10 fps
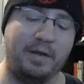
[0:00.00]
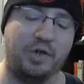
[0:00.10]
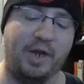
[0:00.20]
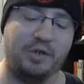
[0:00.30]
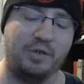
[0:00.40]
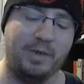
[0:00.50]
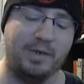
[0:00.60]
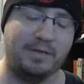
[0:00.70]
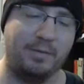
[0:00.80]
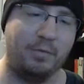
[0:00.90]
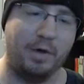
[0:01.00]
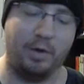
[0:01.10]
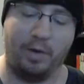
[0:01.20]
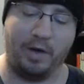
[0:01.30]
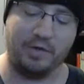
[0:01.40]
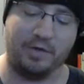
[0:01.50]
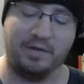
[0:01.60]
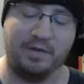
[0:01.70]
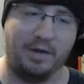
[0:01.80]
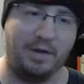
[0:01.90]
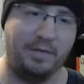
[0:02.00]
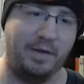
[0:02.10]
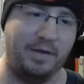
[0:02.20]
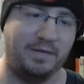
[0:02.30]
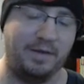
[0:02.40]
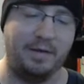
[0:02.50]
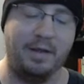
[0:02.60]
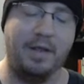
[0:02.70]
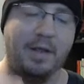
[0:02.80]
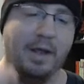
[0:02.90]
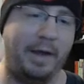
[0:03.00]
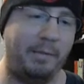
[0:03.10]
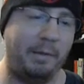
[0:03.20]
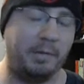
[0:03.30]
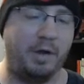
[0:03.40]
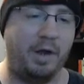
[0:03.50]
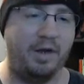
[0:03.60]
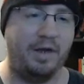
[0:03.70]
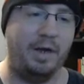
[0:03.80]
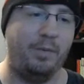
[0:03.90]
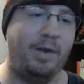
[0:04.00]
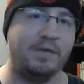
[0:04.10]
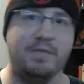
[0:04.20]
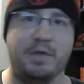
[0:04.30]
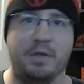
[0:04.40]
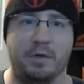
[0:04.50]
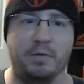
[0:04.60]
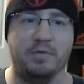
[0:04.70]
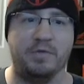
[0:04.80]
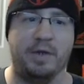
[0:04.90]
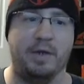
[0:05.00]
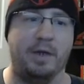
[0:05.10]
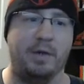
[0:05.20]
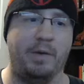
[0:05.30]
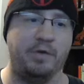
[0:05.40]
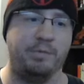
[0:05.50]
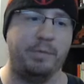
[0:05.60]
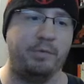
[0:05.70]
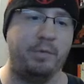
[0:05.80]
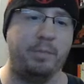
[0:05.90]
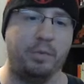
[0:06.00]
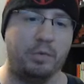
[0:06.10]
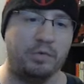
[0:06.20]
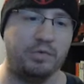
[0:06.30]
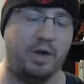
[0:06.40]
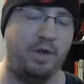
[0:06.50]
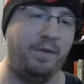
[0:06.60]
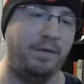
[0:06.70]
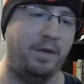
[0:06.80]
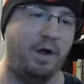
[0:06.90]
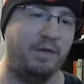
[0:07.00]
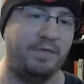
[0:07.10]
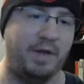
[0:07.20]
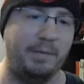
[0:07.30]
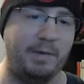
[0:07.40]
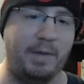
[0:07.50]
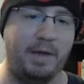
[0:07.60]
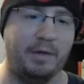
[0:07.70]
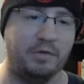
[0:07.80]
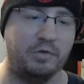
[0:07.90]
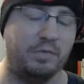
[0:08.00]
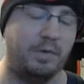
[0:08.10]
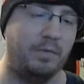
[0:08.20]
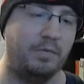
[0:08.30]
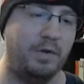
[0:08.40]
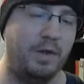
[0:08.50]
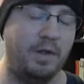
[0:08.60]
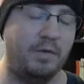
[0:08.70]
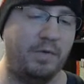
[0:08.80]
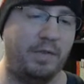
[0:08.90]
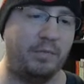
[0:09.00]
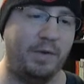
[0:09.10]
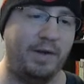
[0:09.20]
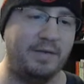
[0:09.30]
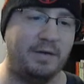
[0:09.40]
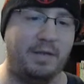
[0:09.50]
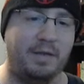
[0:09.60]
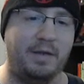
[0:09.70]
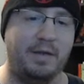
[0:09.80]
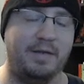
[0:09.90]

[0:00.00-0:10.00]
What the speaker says: change it, because the more I watch on this, and I hear people talk, and I watch videos, and I watch people doing pulls on the non-VIP banners with the rates and everything,